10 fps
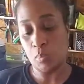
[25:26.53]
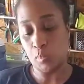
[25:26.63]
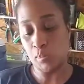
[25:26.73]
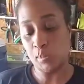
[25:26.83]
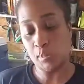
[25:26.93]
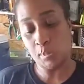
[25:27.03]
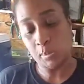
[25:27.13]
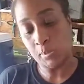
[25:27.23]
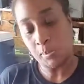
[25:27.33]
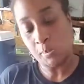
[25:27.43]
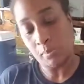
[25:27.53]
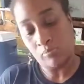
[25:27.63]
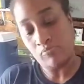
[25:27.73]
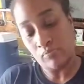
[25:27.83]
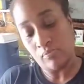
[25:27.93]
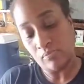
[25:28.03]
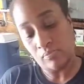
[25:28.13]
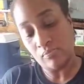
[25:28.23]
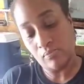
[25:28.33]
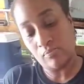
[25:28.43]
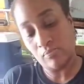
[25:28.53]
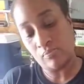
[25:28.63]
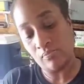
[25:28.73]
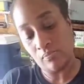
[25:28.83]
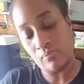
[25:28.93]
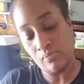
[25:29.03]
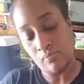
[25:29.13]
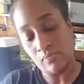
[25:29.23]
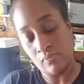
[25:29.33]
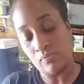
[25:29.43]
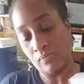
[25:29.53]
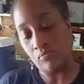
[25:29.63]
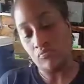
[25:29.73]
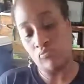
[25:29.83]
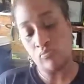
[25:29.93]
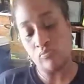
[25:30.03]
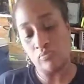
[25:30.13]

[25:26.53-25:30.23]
a lot smoother finish.